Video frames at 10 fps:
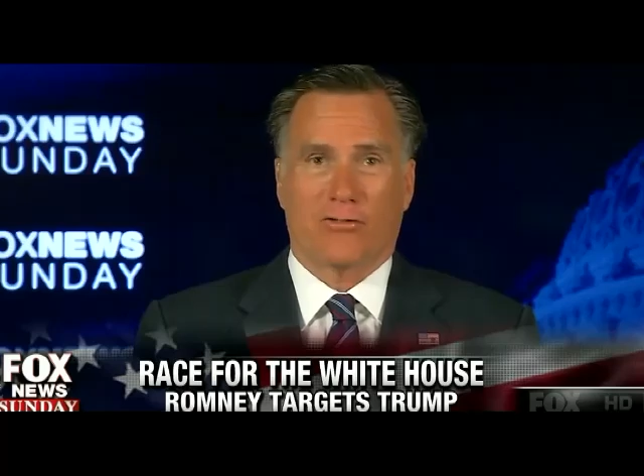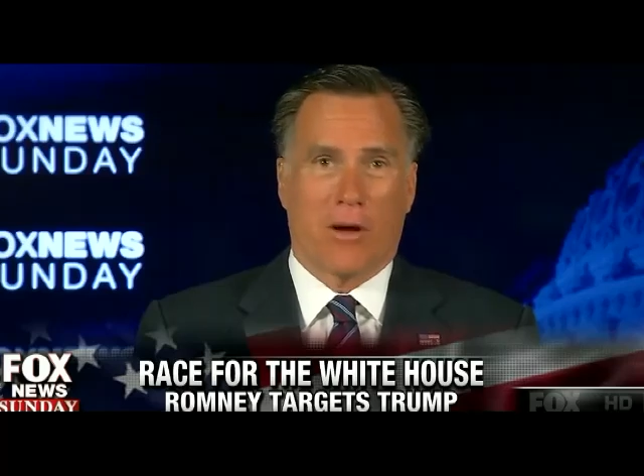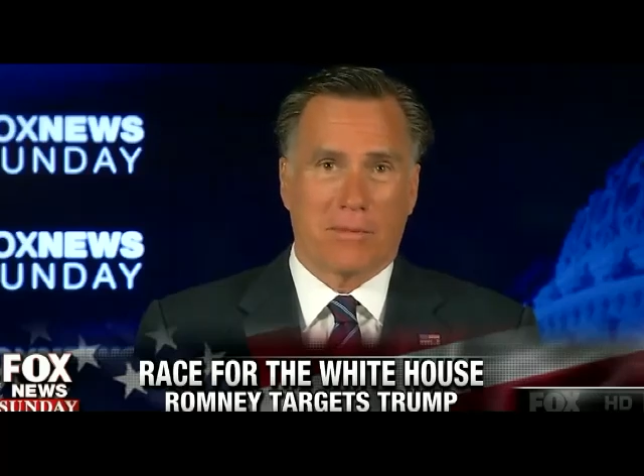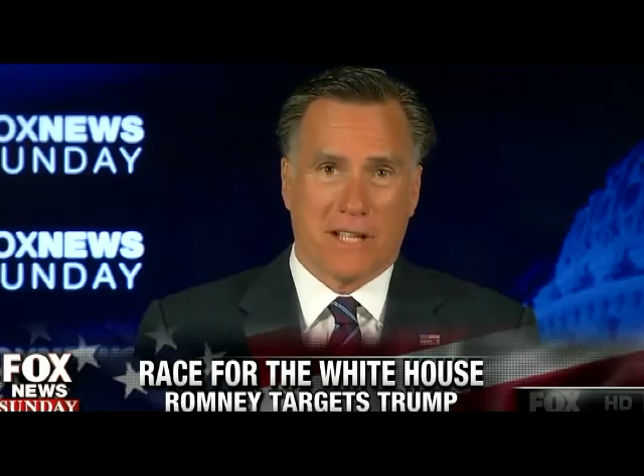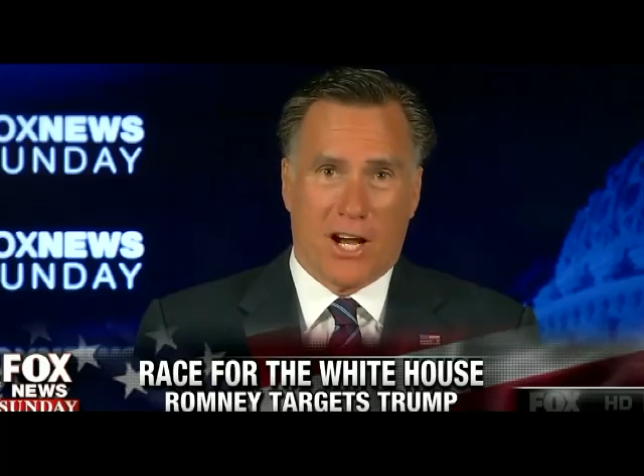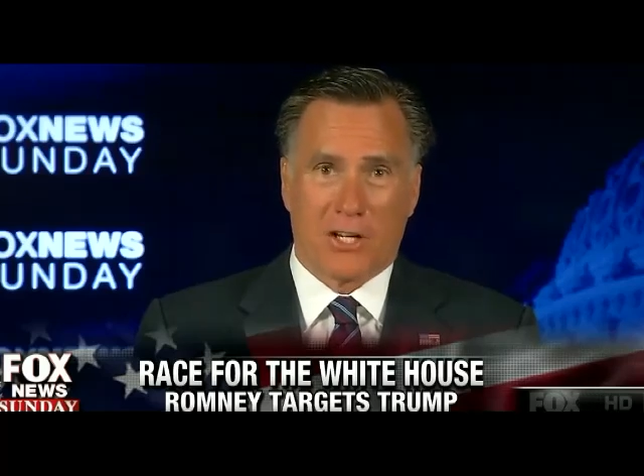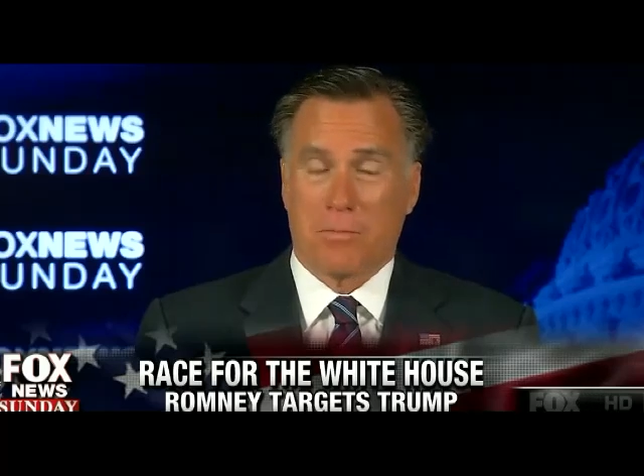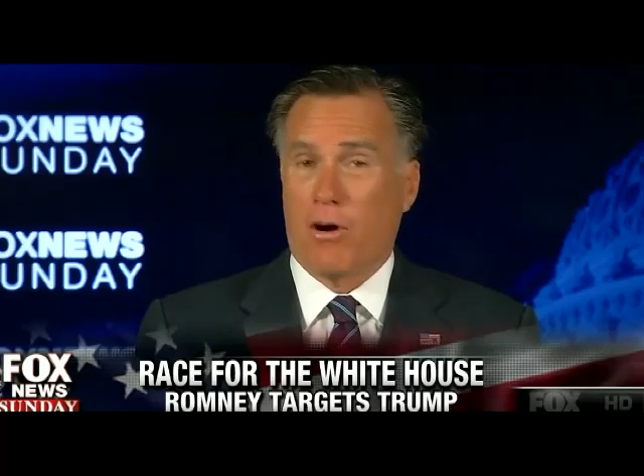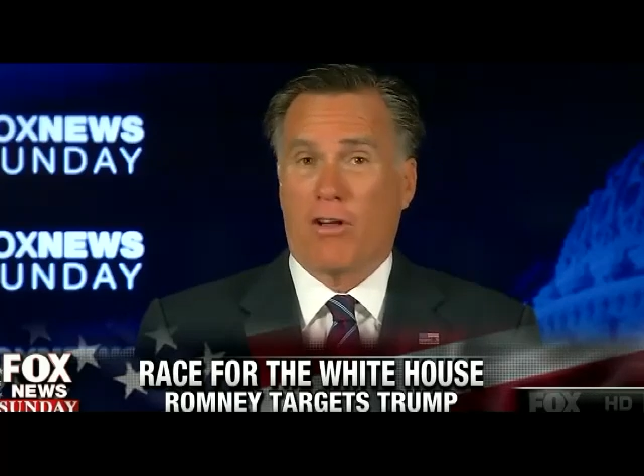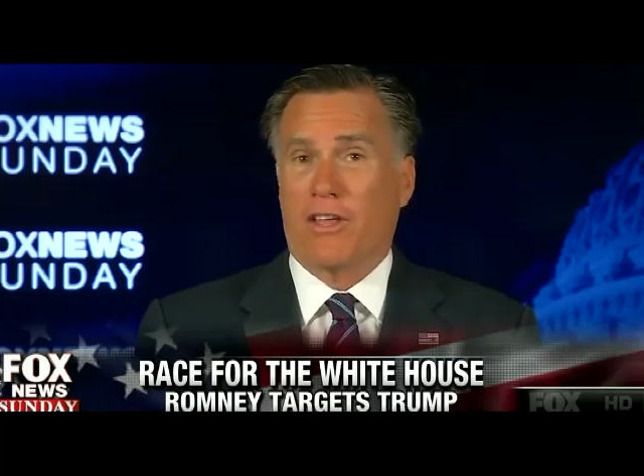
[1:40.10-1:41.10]
Trump Taj
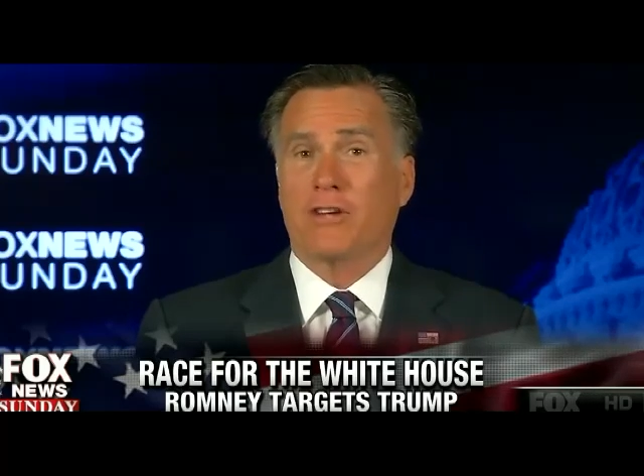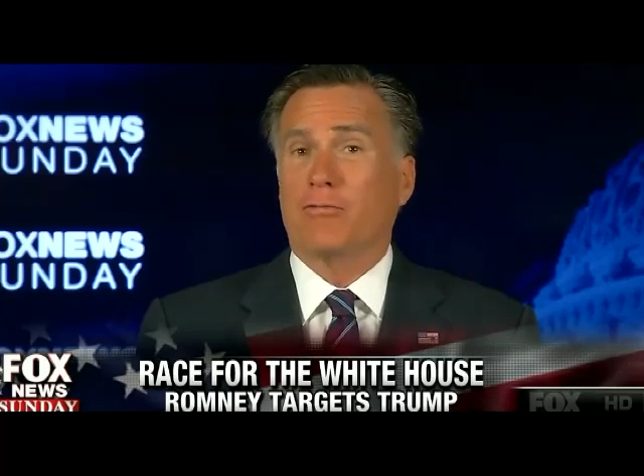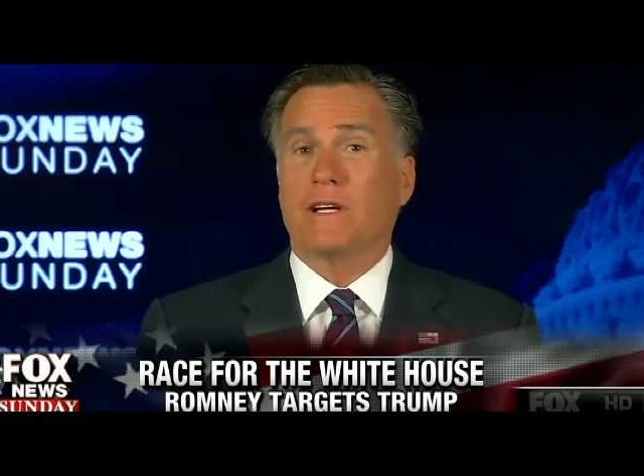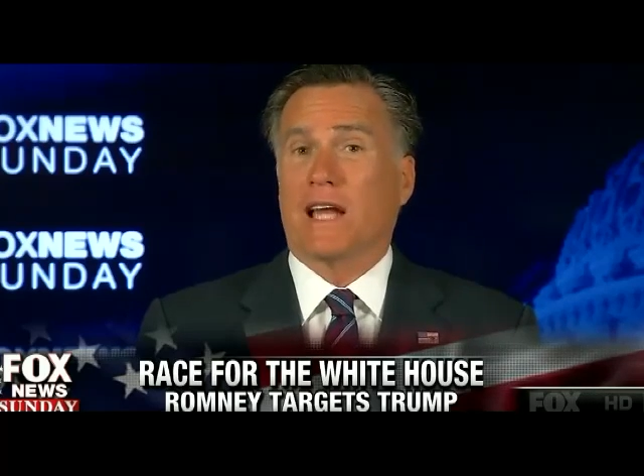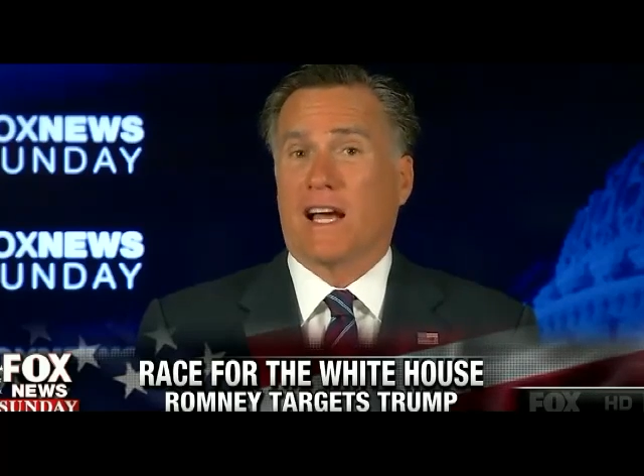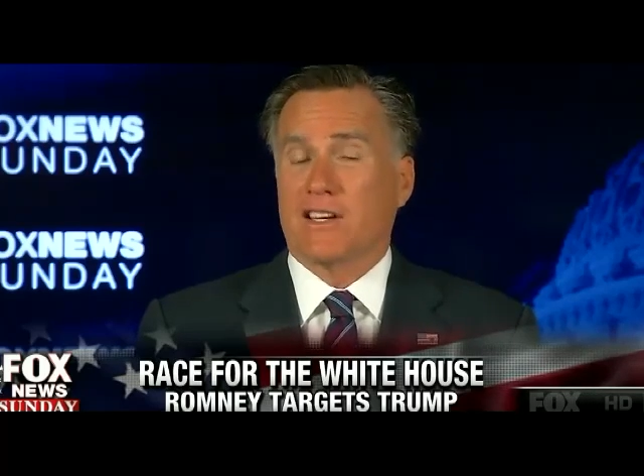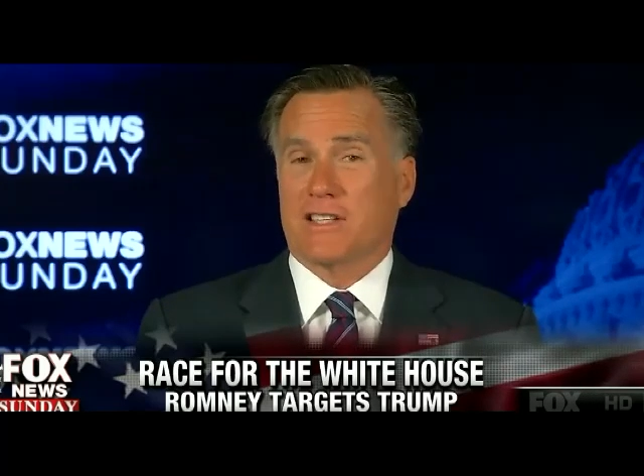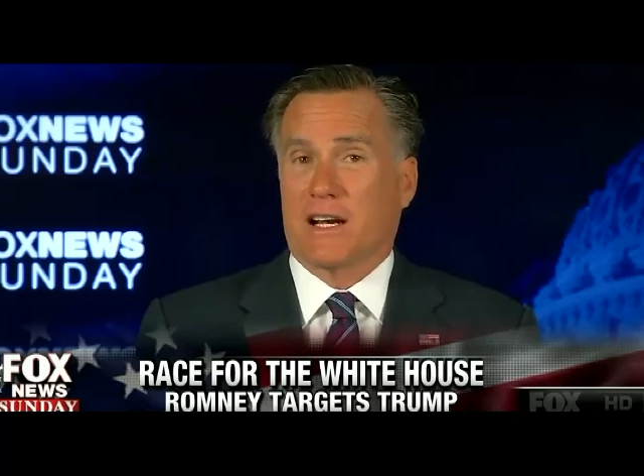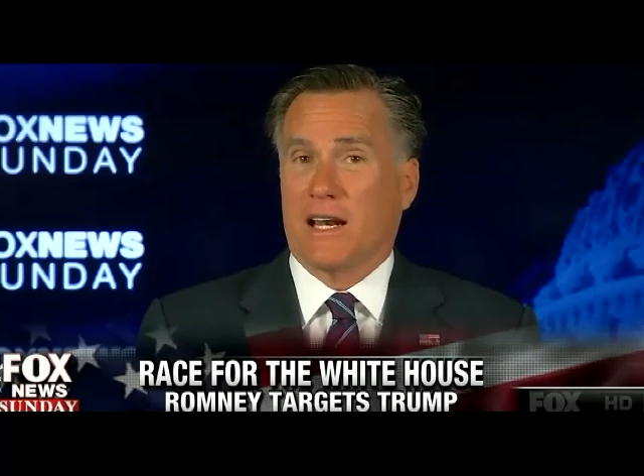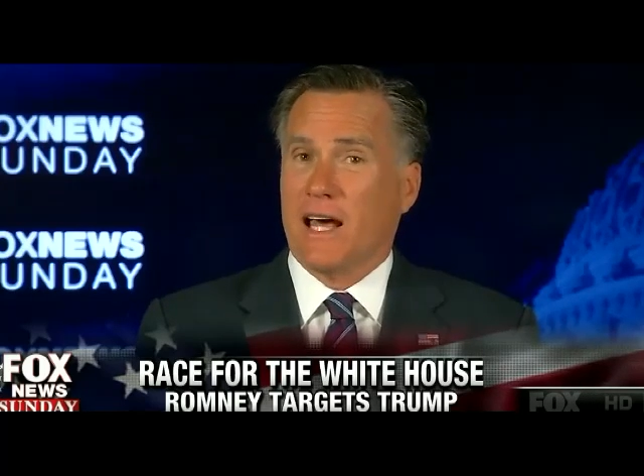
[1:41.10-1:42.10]
Mahal. They didn't realize
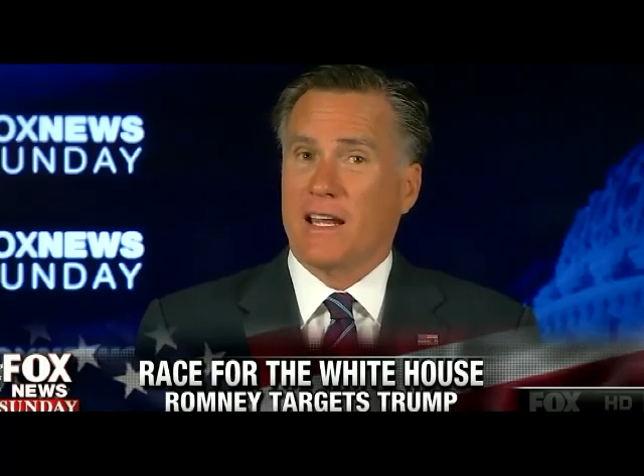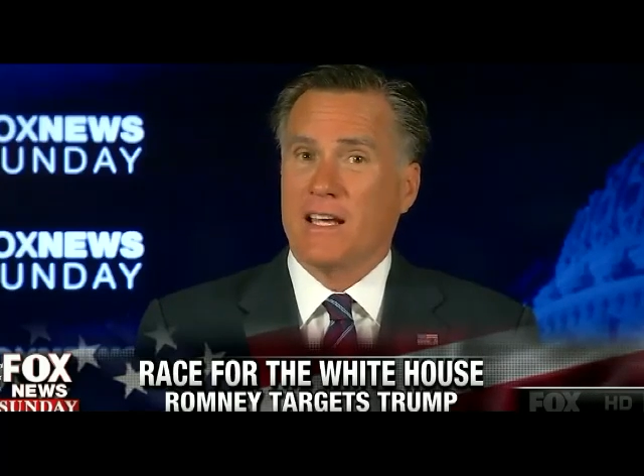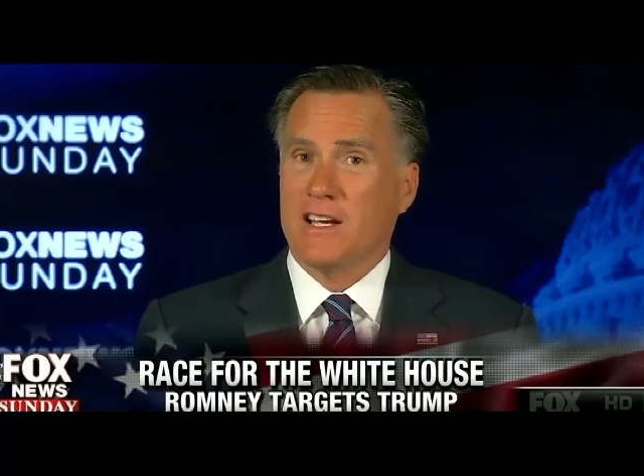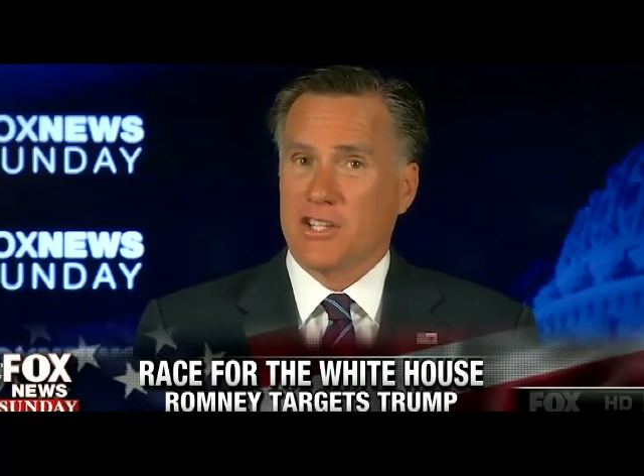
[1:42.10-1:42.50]
that a lot of